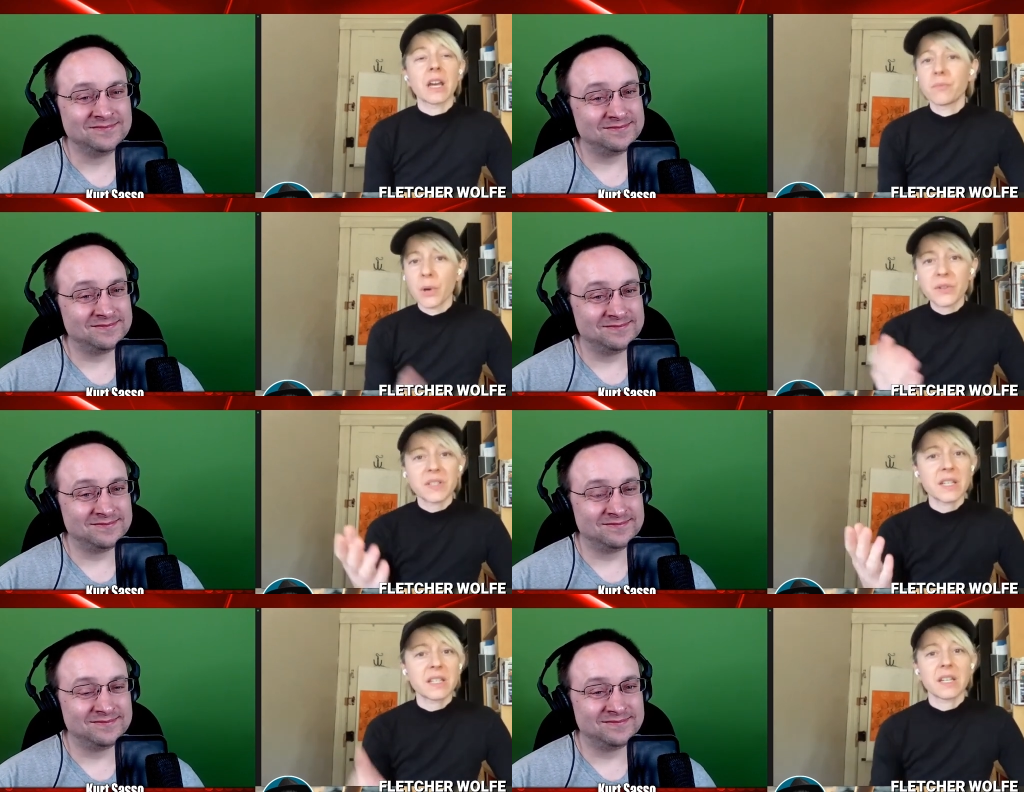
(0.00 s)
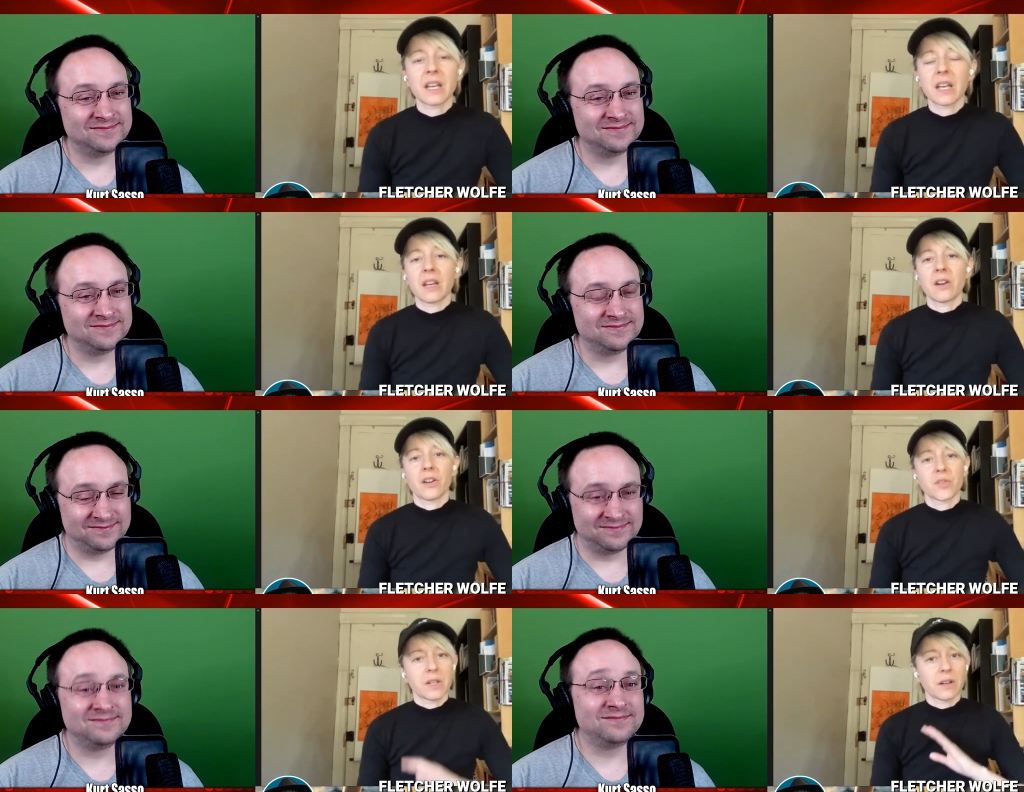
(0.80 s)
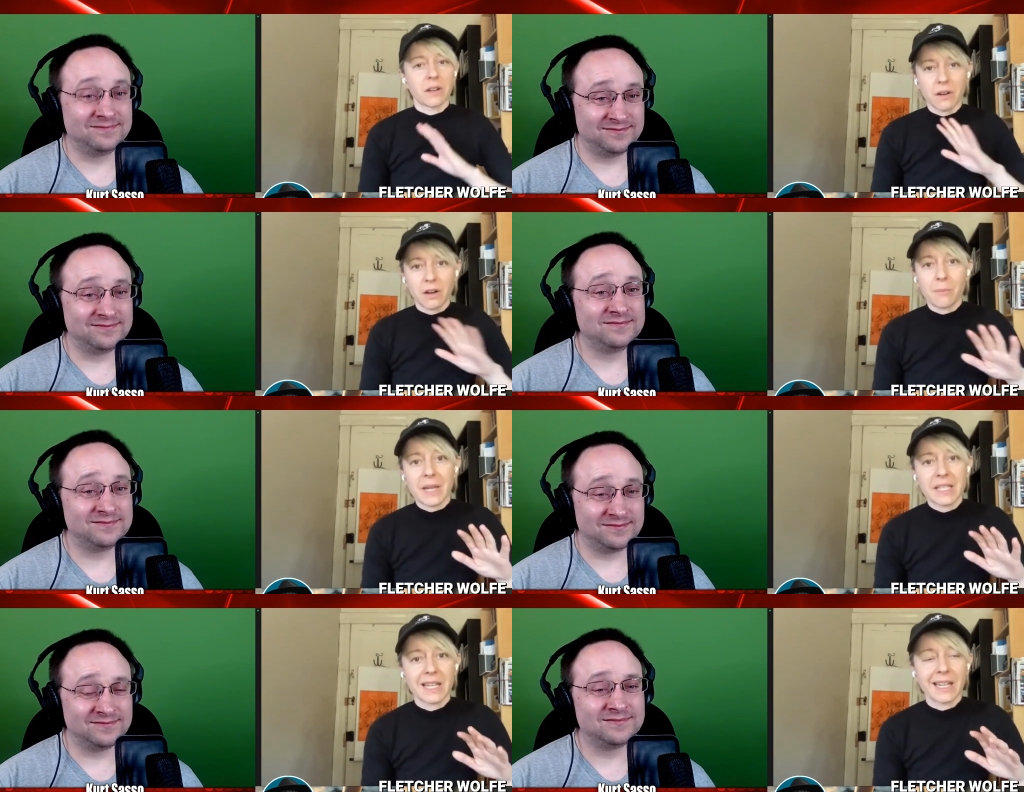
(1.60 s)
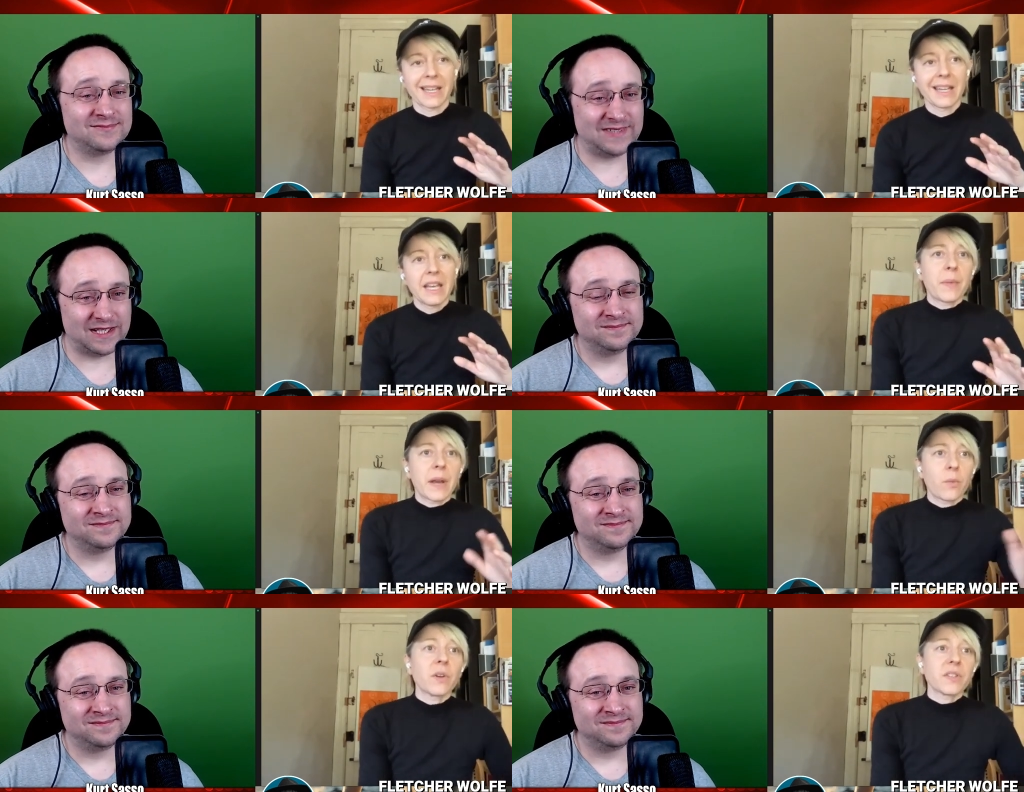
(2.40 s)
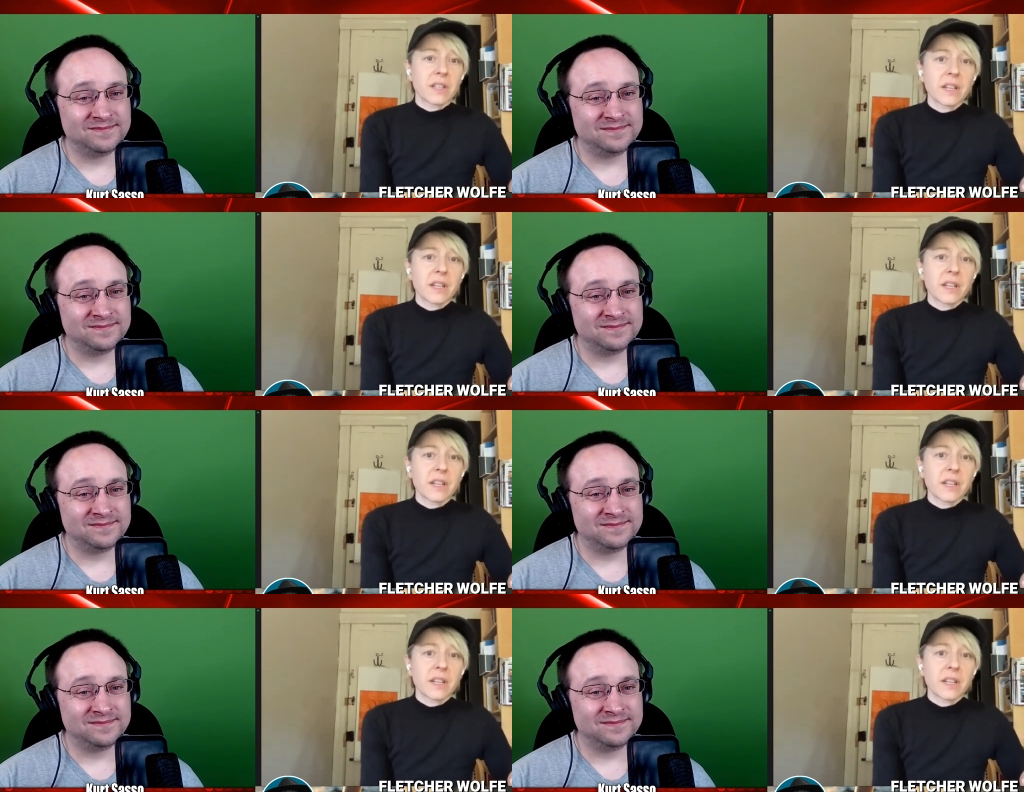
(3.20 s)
Speaker 1: both Stacey and Audrey are amazing but I will say that,